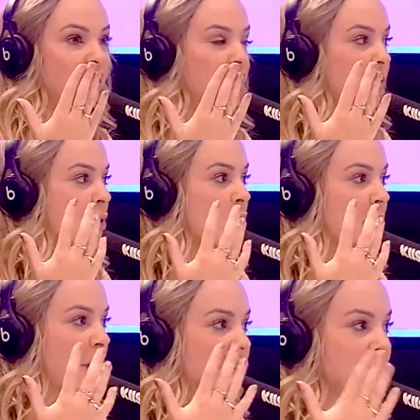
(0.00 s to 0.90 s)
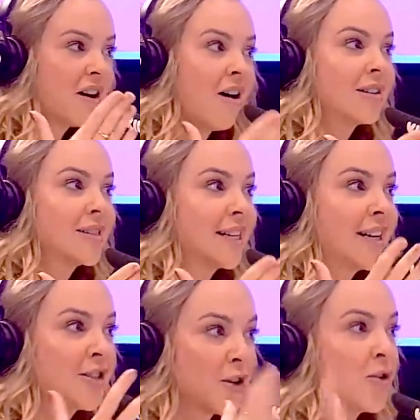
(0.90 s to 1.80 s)
Go to Warner Brothers
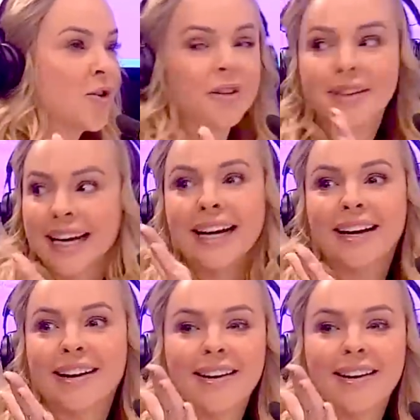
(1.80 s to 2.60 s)
casting. I don't know the link.